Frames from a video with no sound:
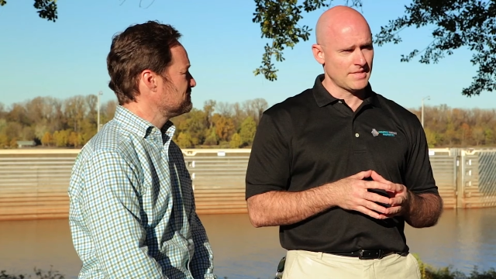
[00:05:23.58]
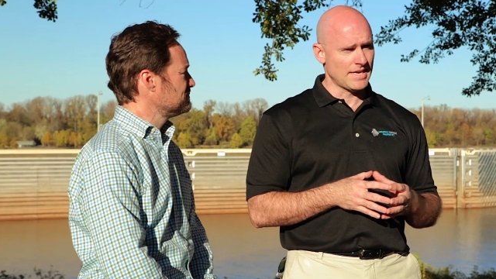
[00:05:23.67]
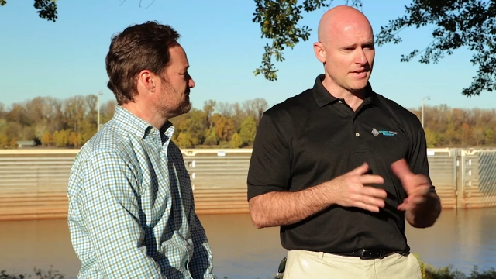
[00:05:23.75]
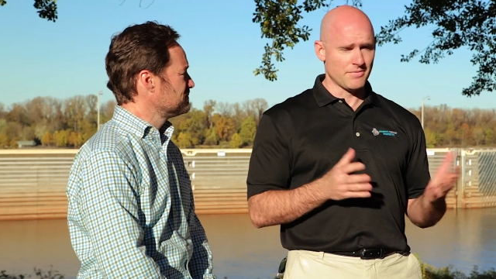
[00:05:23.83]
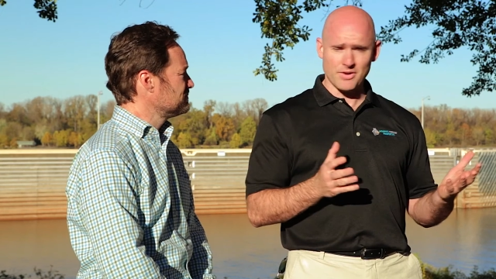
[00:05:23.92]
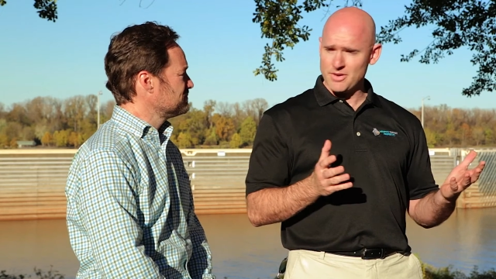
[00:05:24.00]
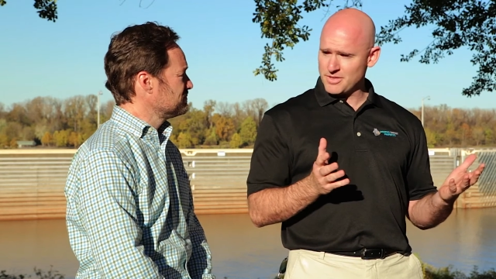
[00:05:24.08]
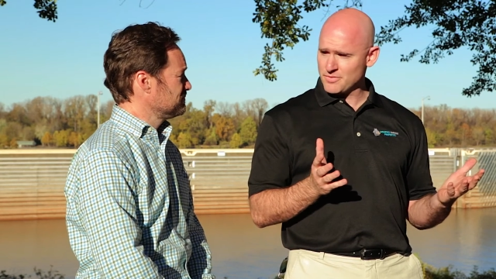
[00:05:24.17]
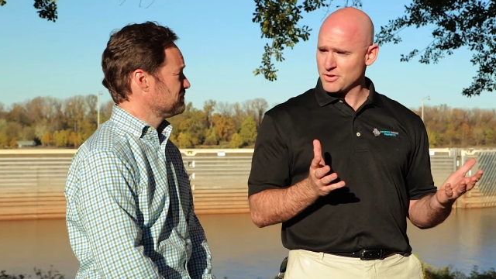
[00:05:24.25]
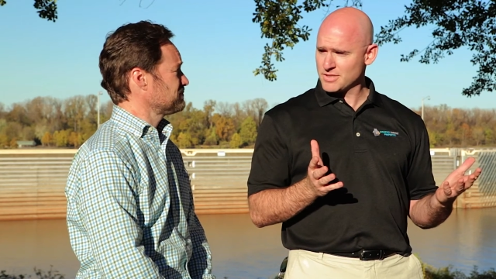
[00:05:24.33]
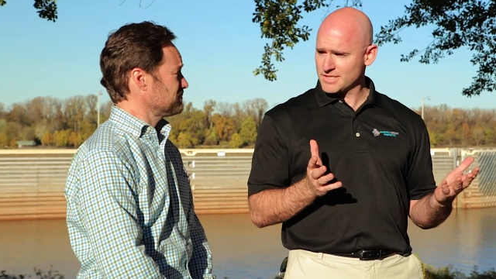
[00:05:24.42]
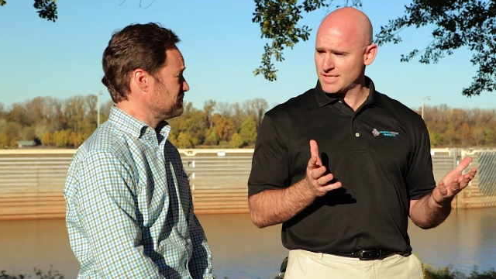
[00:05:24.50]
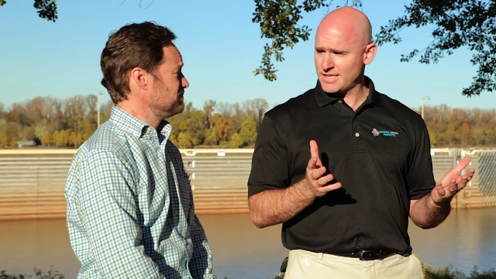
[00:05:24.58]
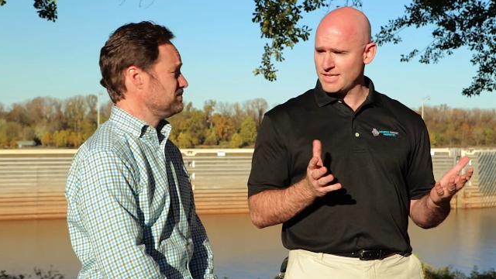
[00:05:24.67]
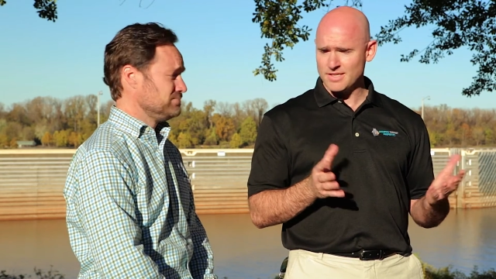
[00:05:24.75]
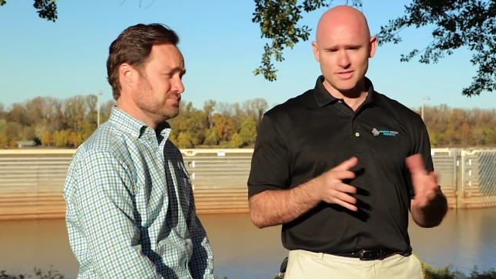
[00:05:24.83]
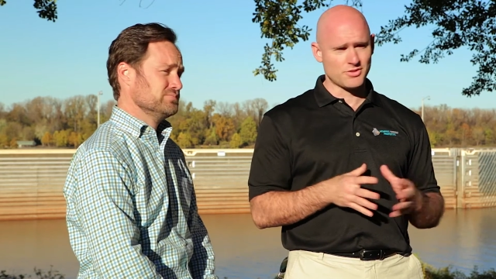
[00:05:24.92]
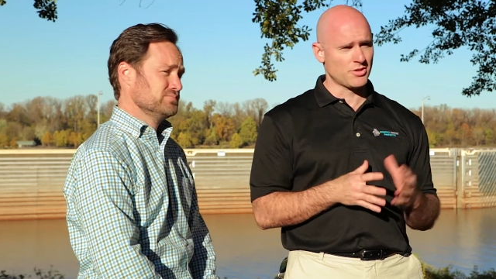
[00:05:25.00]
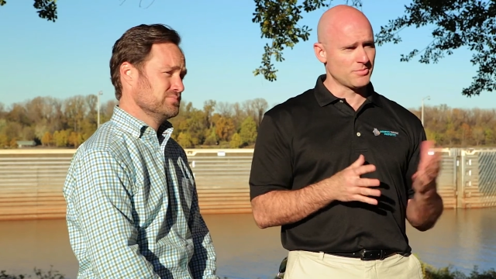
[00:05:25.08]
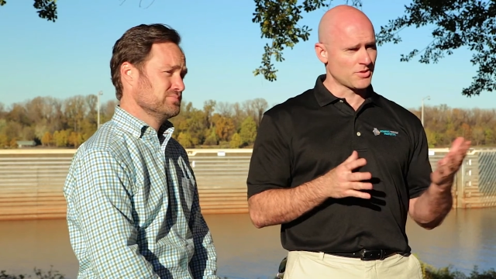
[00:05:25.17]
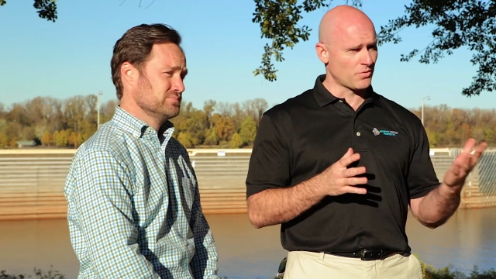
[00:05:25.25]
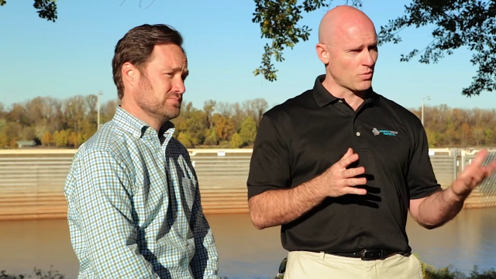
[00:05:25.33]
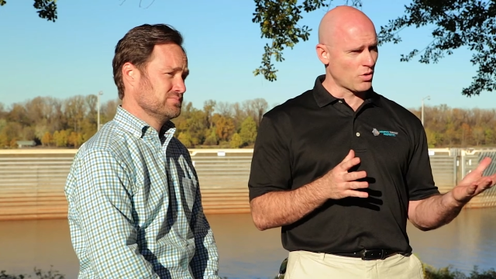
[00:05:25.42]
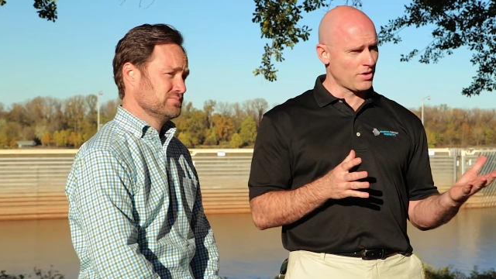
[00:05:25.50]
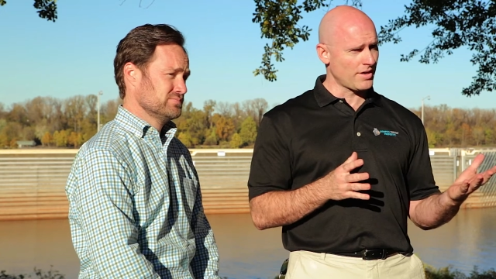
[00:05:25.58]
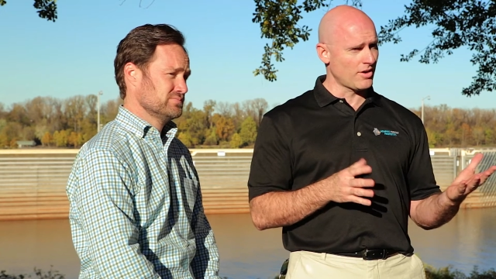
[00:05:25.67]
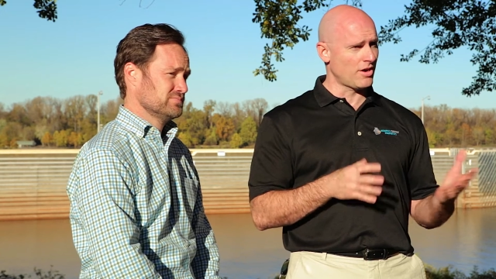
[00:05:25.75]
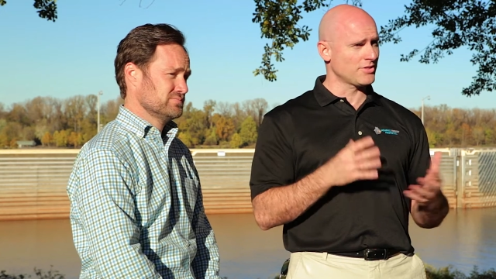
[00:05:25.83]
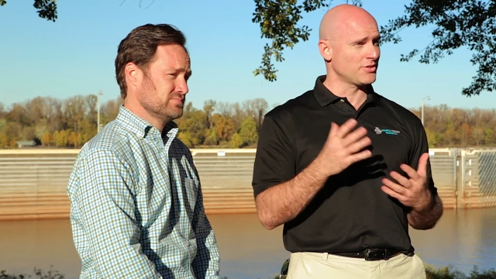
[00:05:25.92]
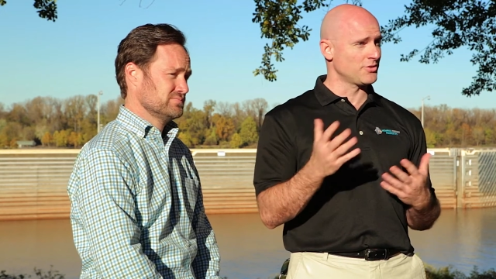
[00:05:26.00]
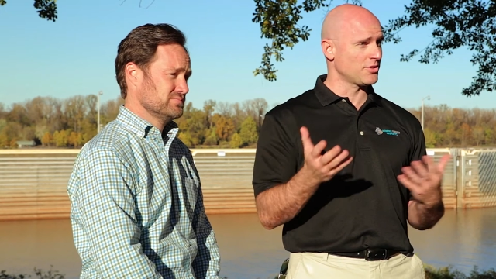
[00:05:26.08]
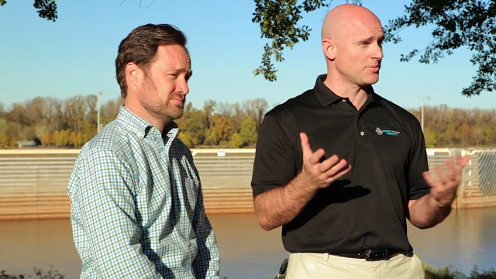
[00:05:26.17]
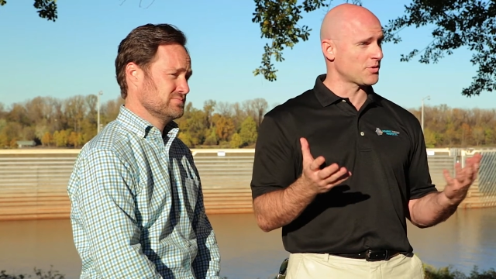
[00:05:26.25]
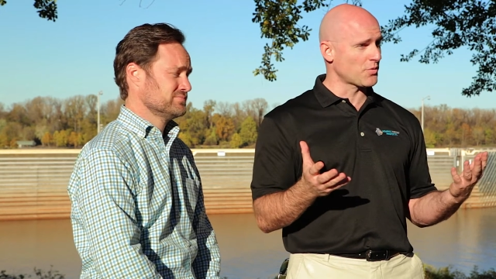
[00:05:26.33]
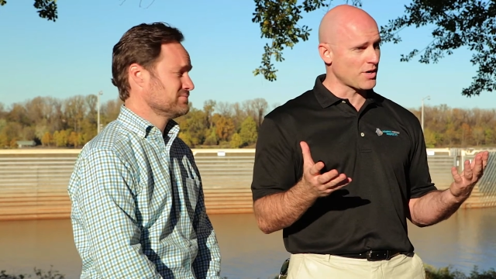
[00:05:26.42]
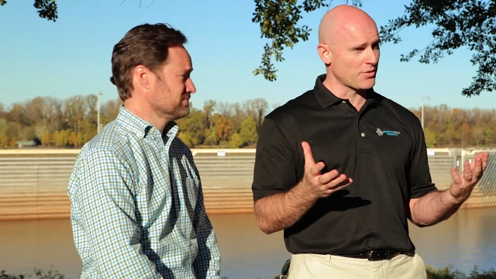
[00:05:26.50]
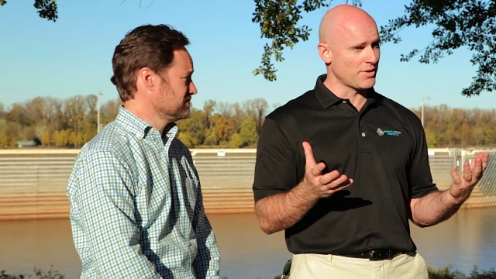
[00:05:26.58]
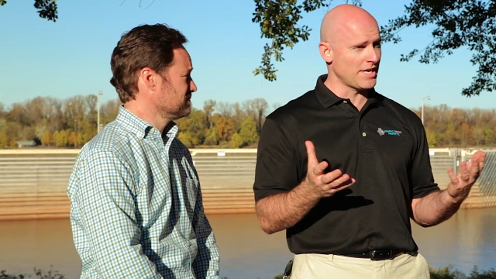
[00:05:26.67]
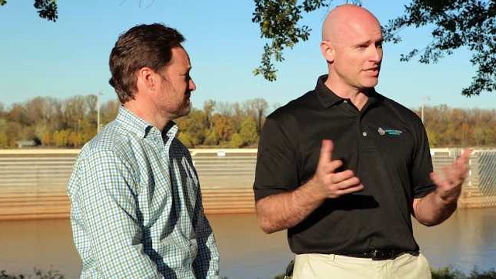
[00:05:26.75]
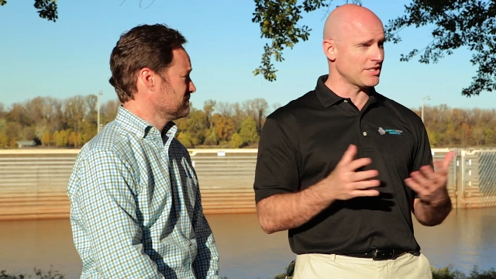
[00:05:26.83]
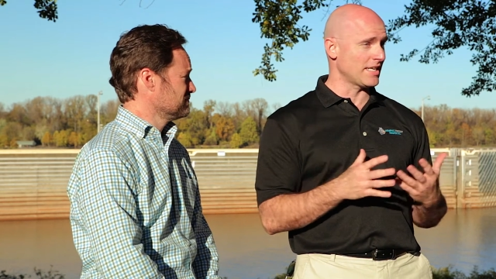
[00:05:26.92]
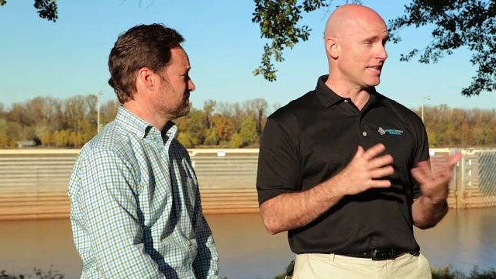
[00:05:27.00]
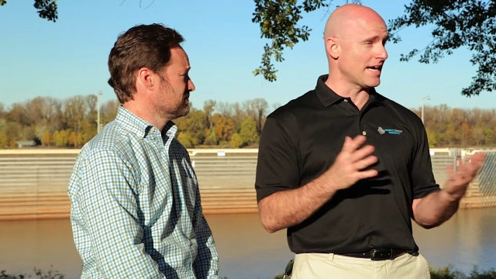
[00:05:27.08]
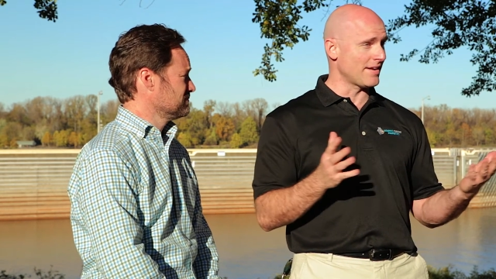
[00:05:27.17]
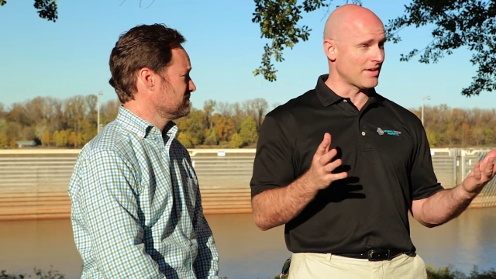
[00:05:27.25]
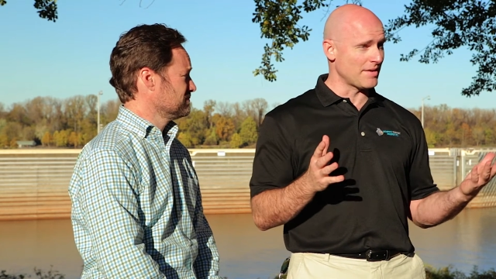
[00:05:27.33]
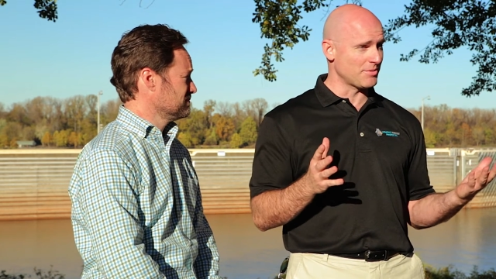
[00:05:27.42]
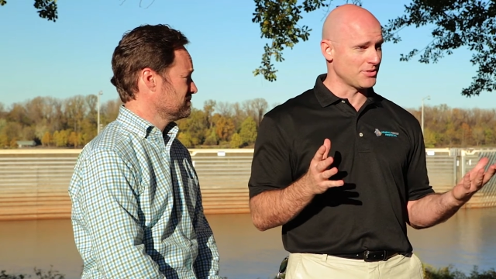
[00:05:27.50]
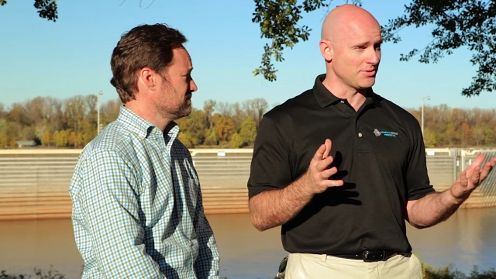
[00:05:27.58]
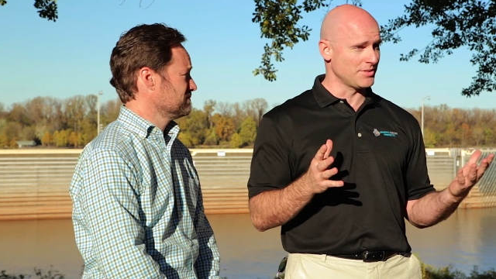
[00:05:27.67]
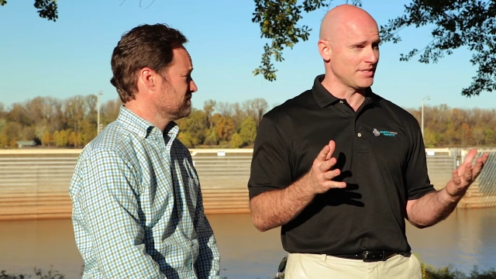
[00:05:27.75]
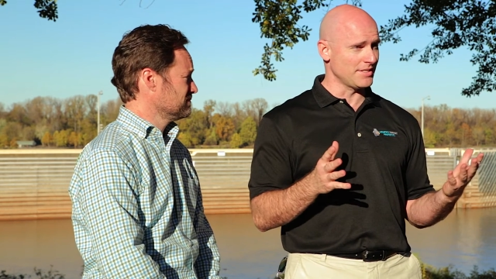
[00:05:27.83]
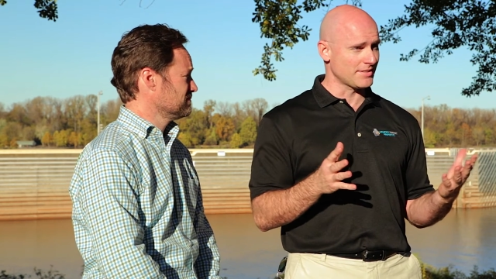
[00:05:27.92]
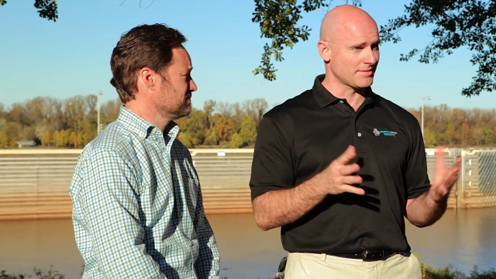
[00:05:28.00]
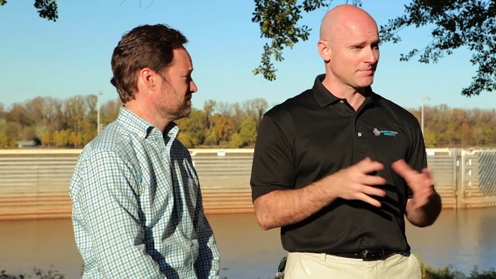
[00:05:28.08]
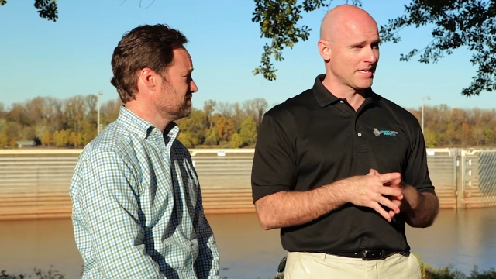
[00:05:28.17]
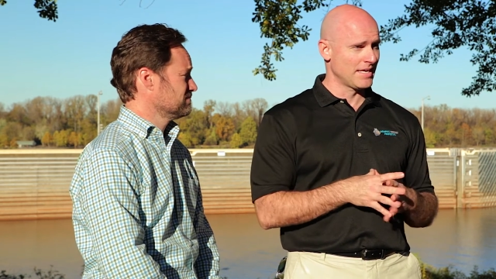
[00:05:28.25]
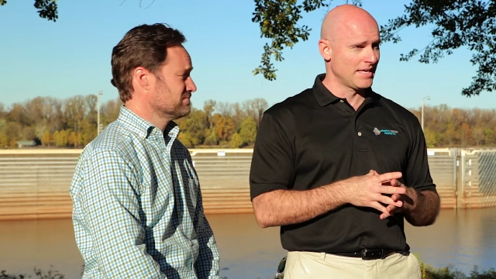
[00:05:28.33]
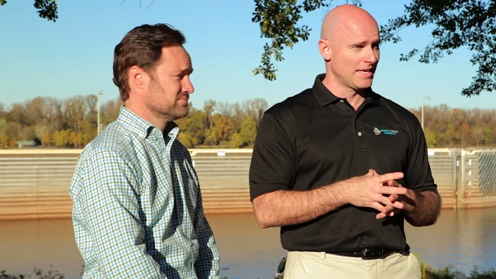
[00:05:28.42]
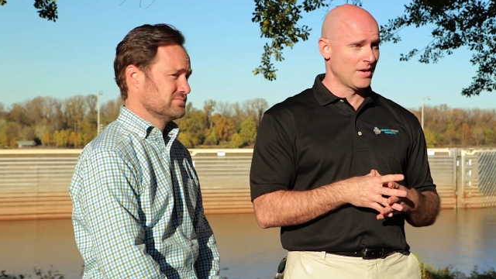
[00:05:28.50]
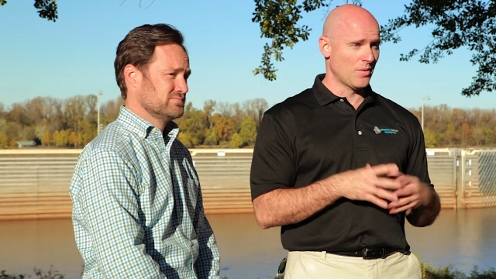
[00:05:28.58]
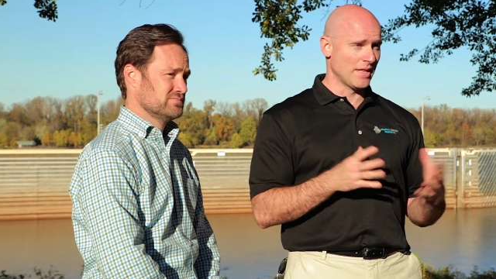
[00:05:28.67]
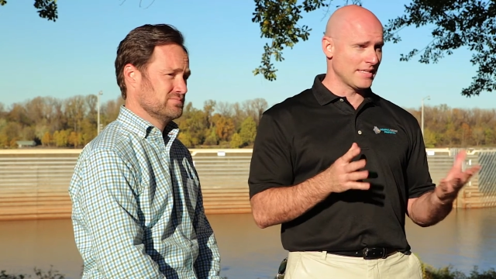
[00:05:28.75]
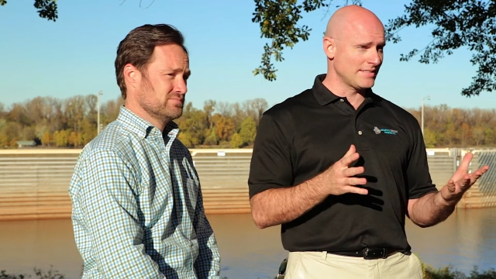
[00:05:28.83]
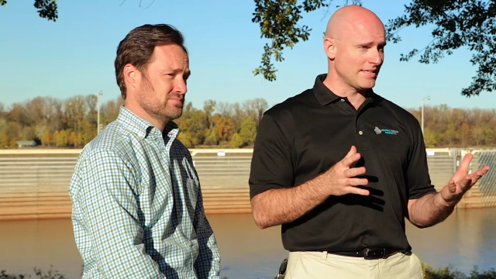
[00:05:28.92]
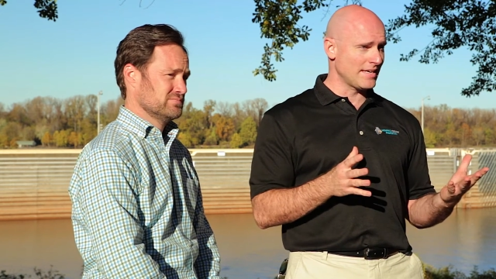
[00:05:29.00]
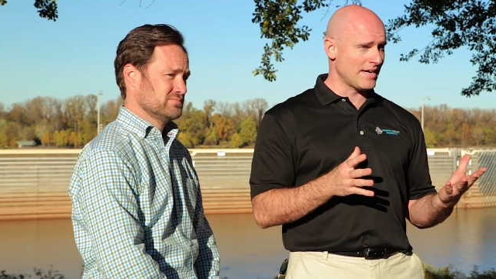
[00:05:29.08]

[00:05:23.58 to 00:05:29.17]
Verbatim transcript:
Speaker 1: Yeah, very diverse city in terms of work and also in terms of recreation, a lot of opportunities. Well, that's it,